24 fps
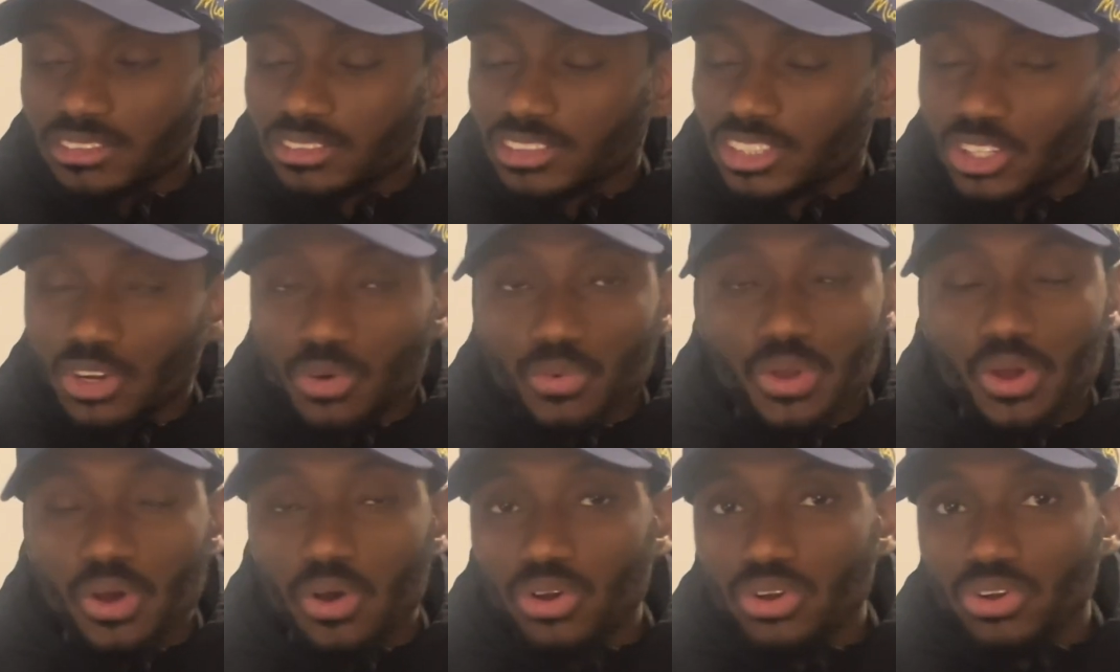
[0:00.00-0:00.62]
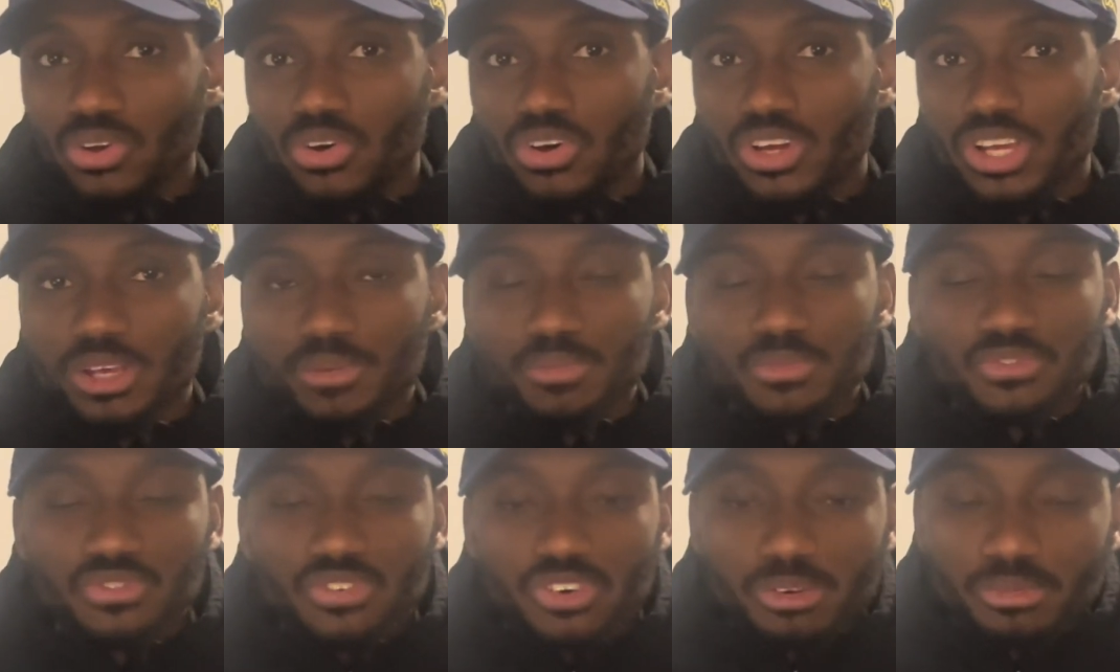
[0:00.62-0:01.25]
You know, we all know him
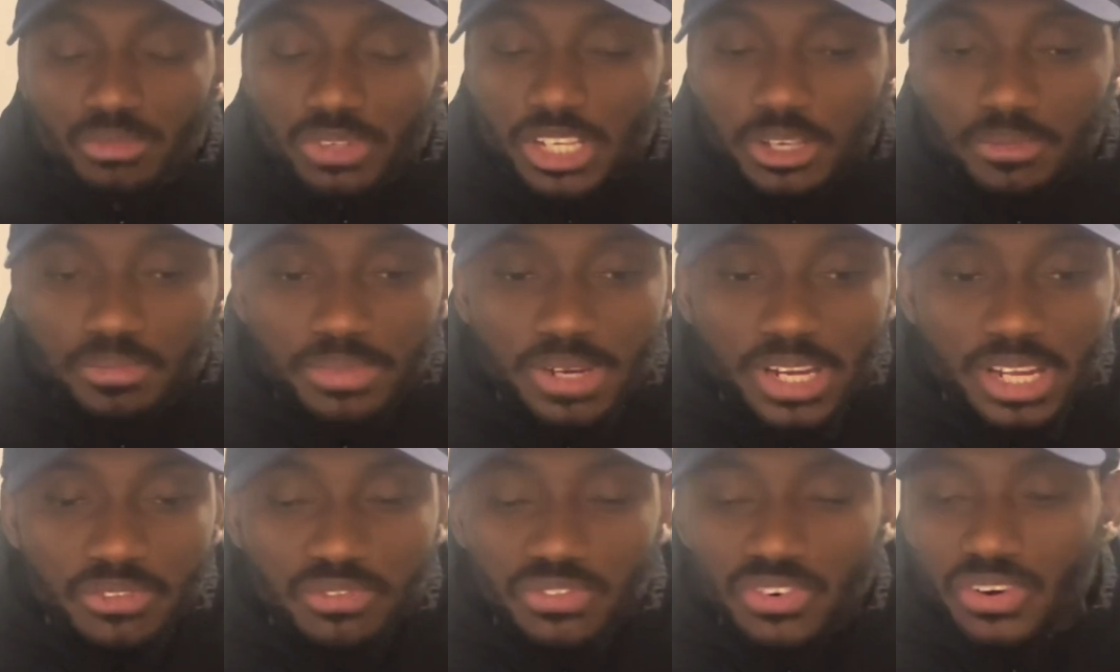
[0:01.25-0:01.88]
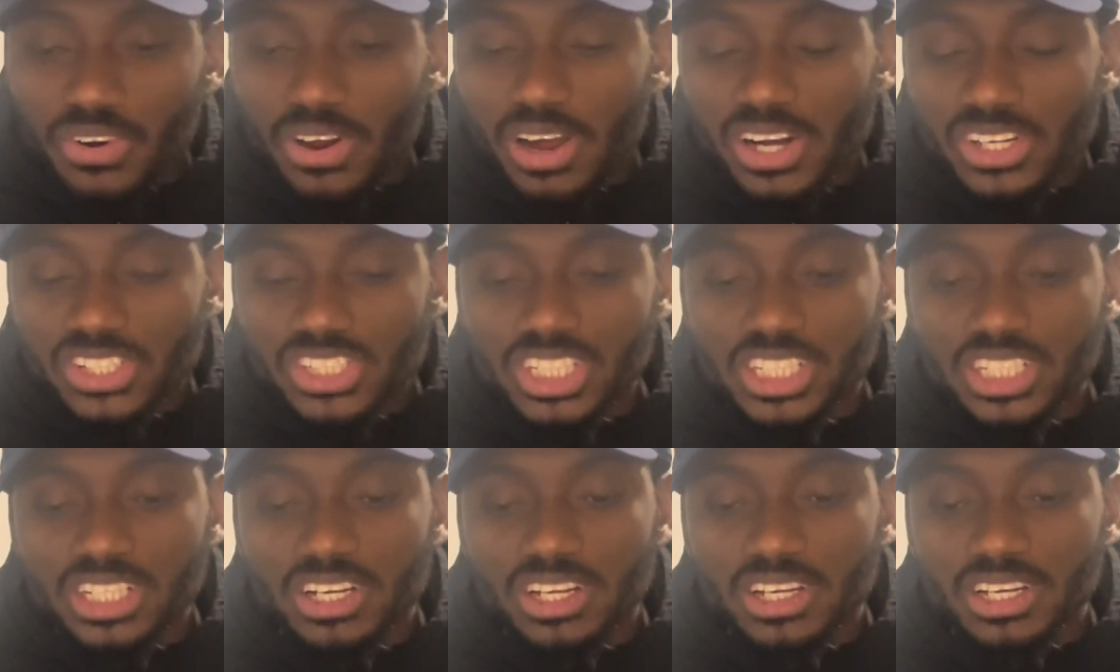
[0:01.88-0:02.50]
from he played for
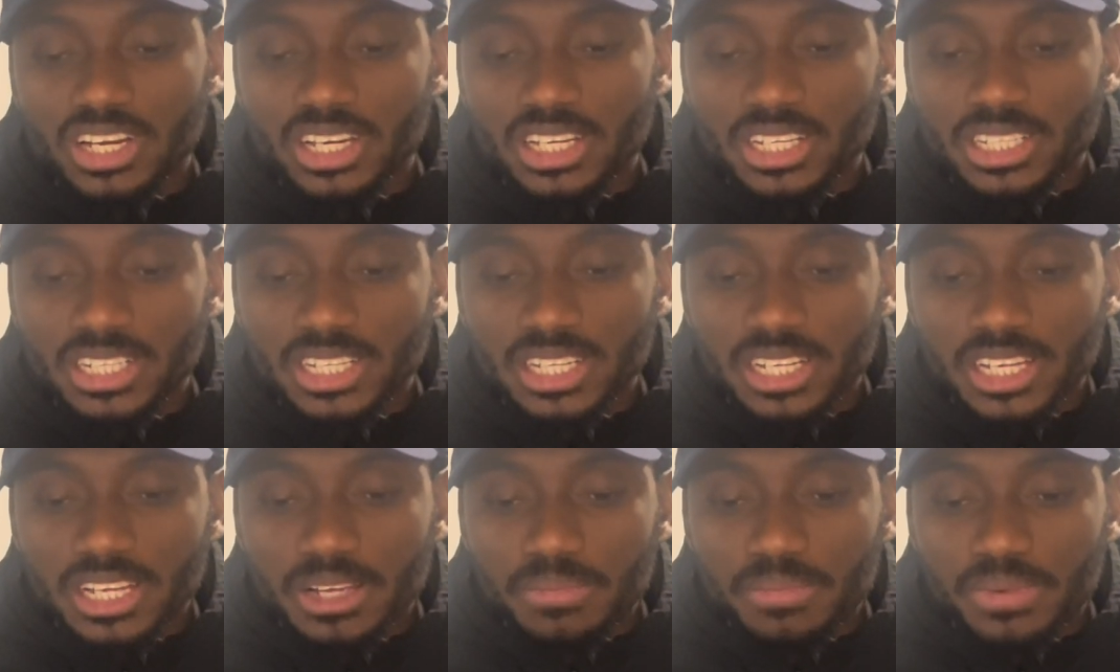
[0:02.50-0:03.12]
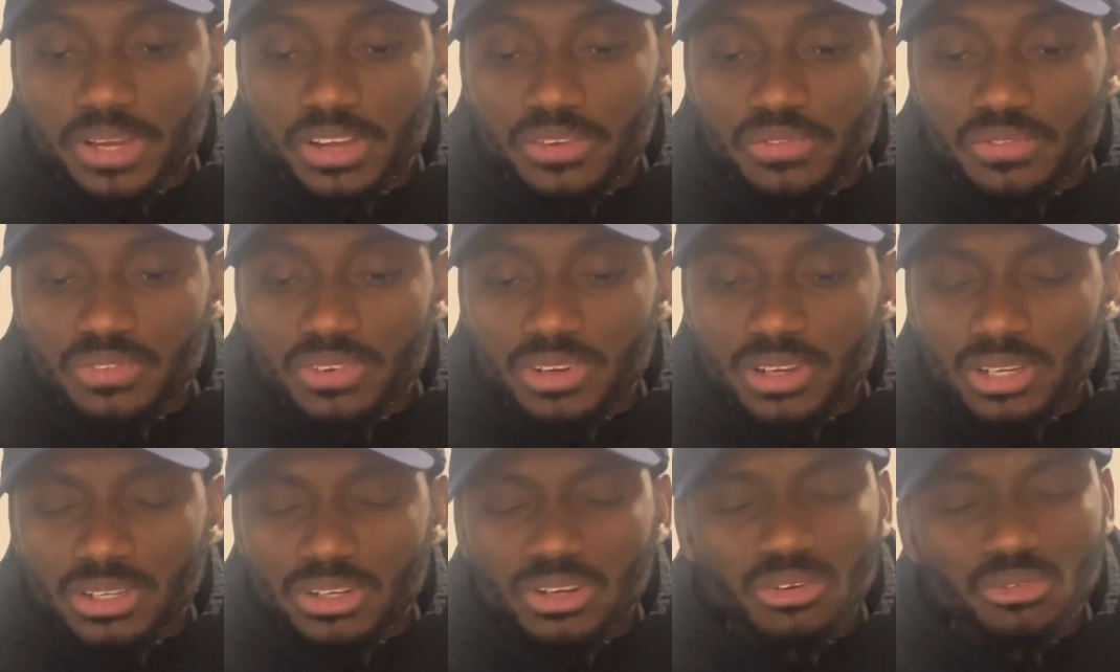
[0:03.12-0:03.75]
Arsenal until he played
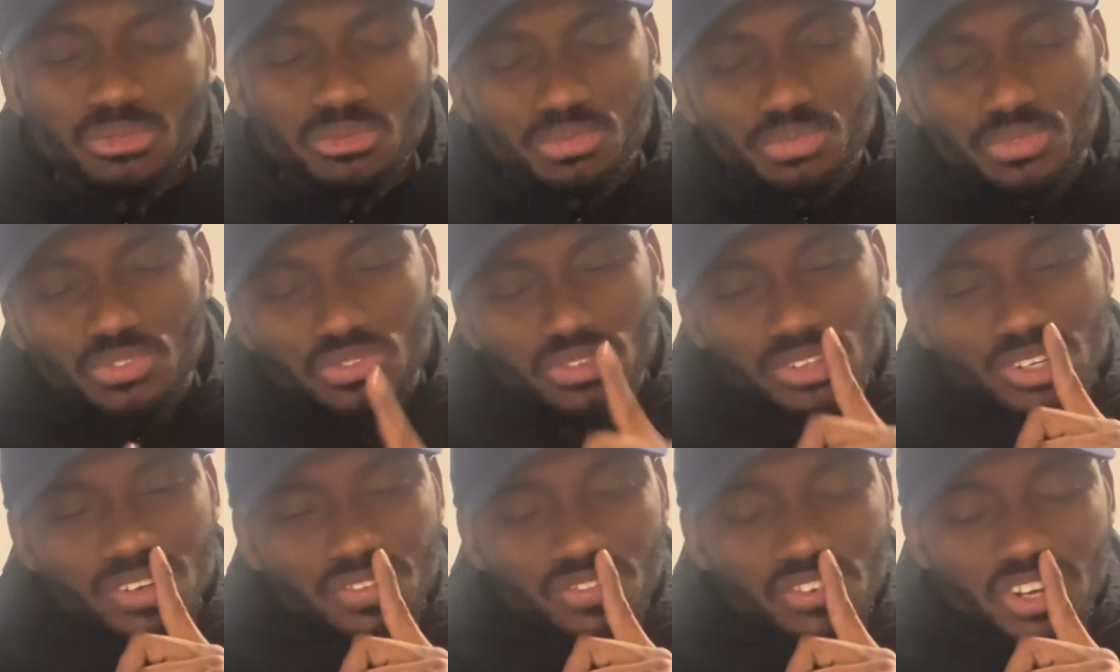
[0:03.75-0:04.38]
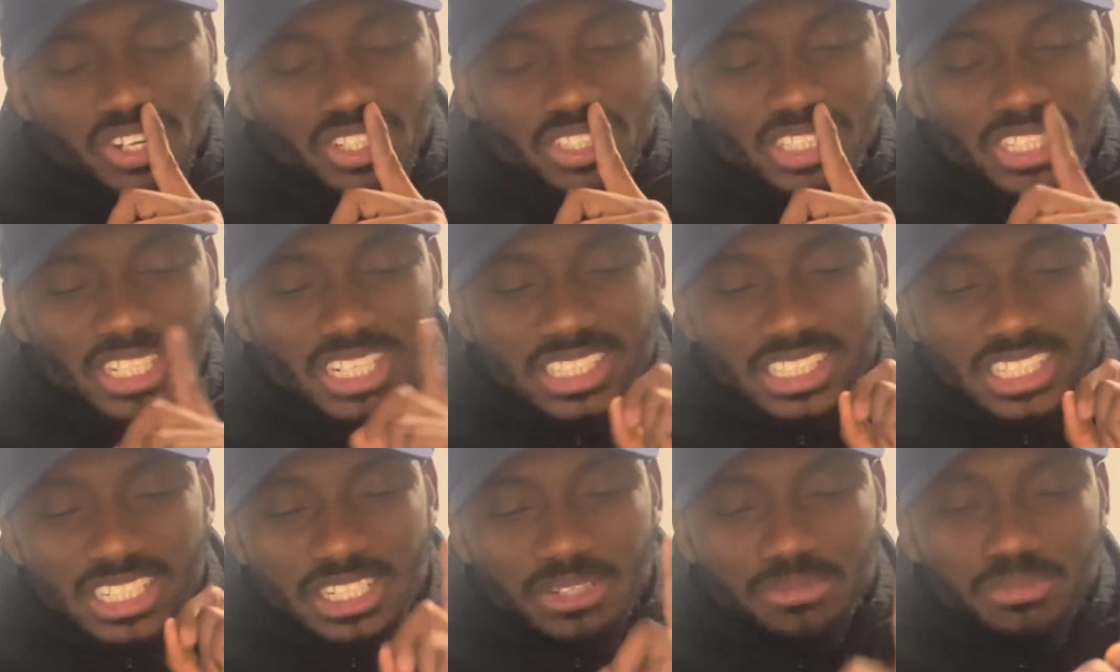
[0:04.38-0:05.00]
not for Arsenal. I
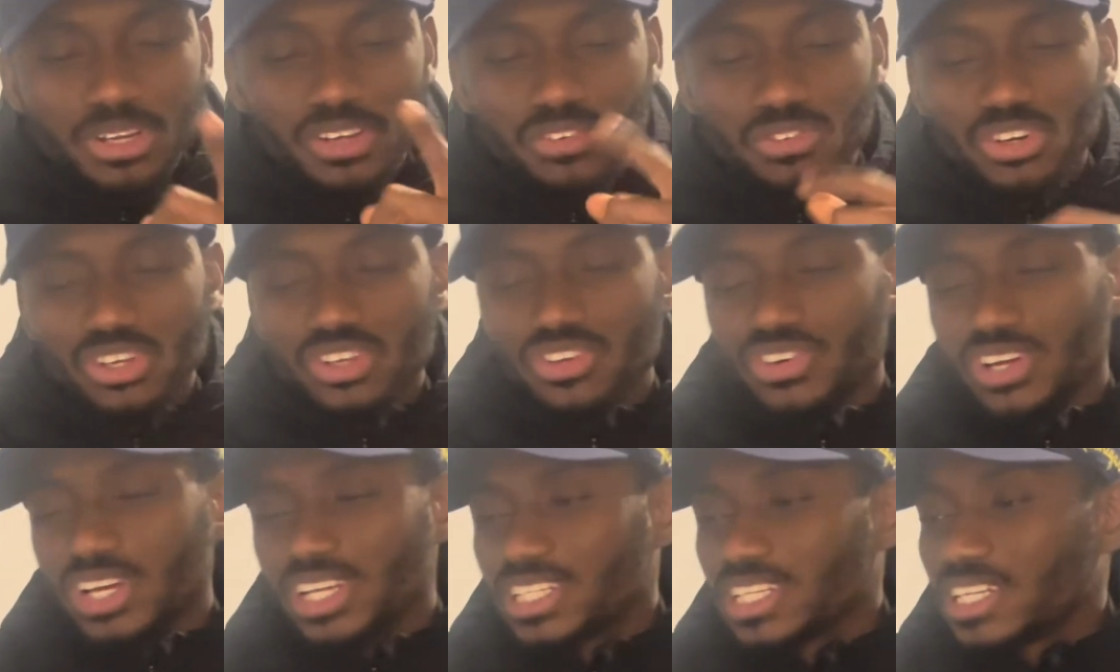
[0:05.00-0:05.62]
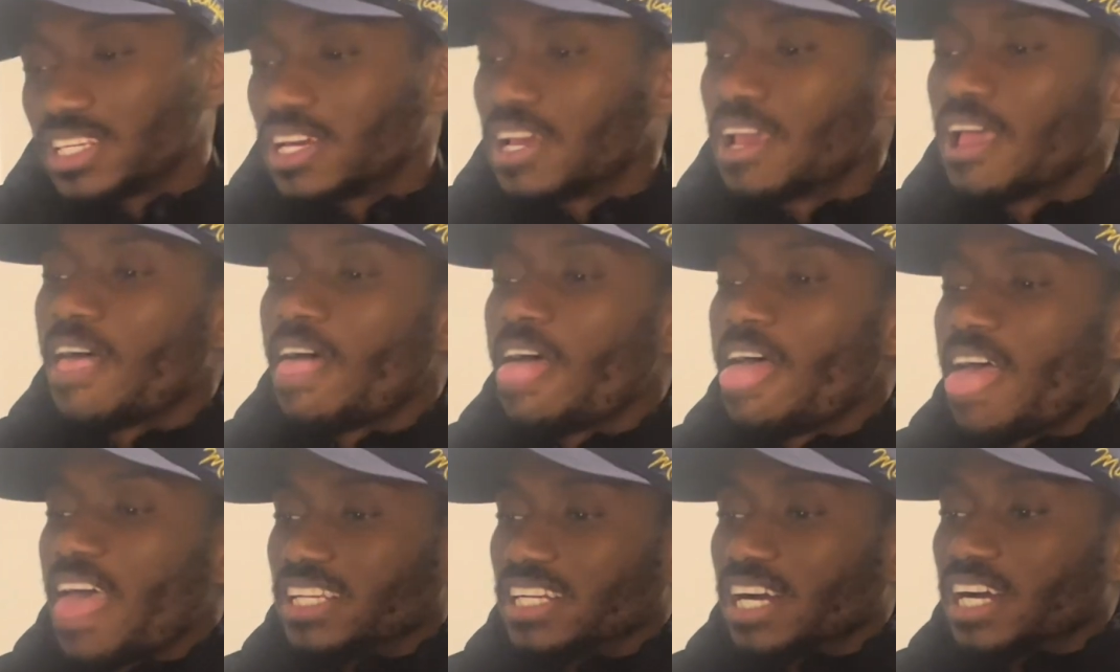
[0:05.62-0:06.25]
think he played for United.
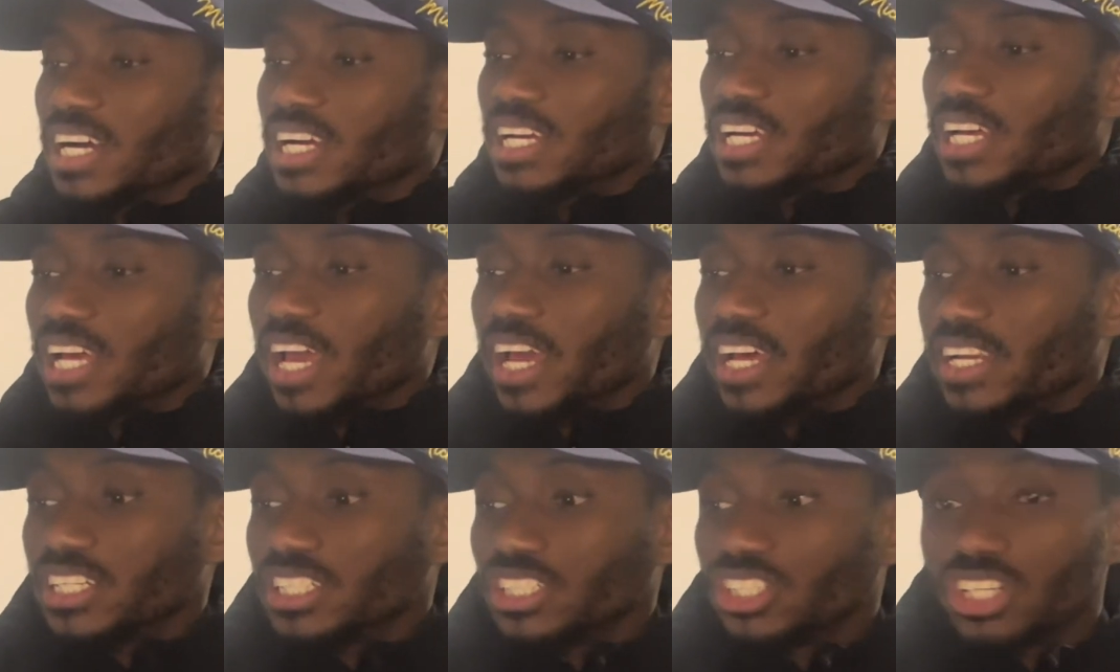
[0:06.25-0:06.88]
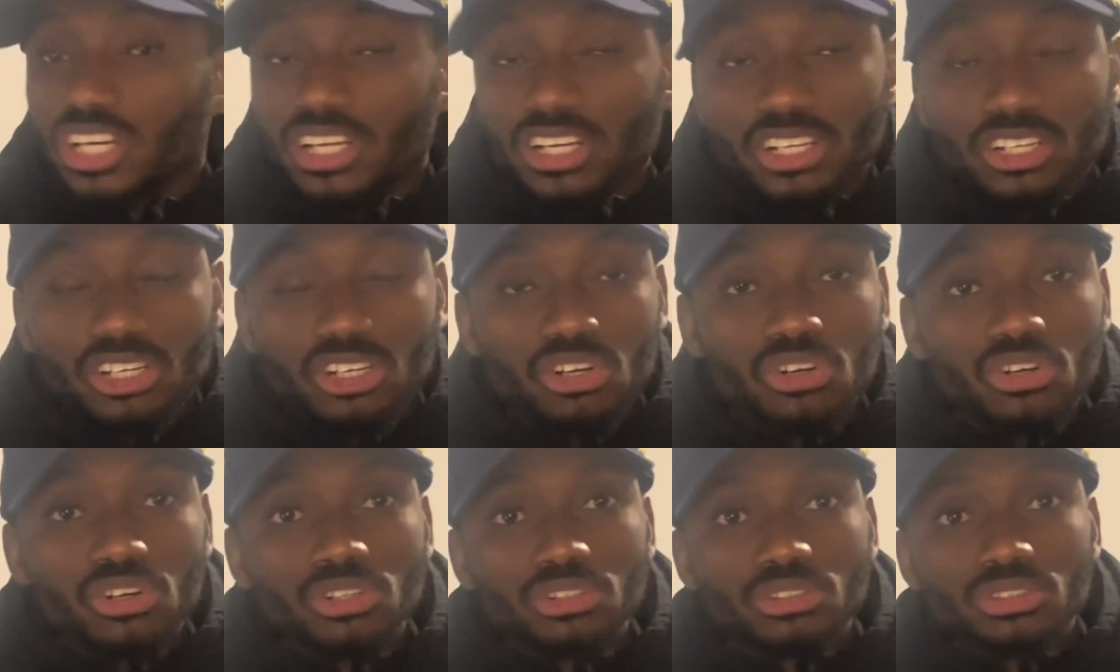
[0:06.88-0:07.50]
Yeah, and
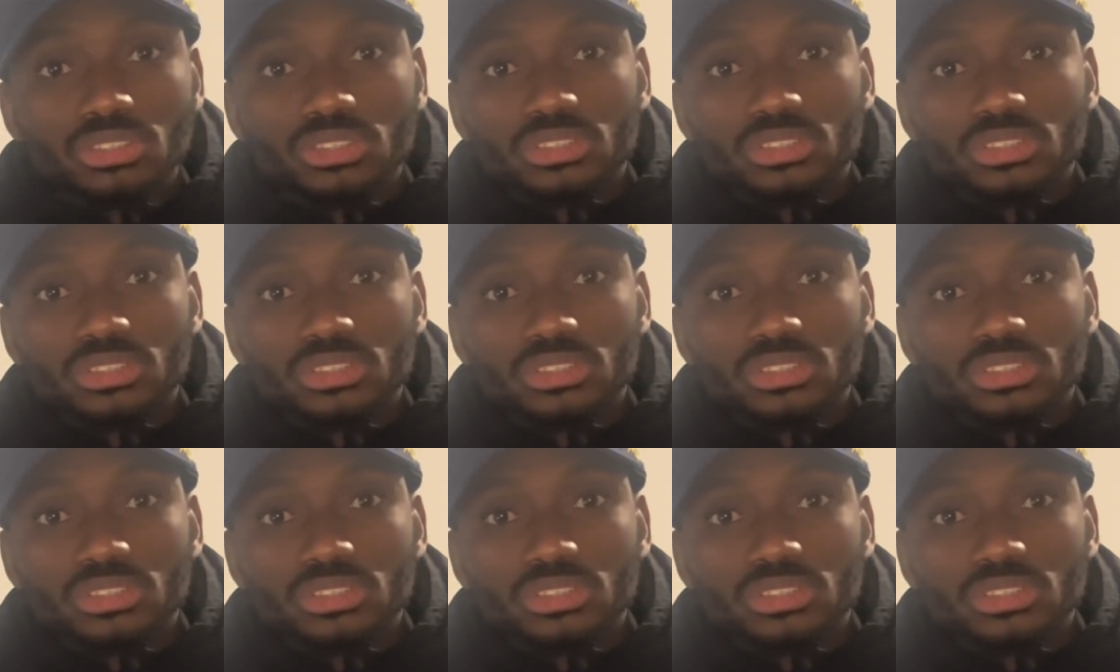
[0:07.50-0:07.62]
Chalanogo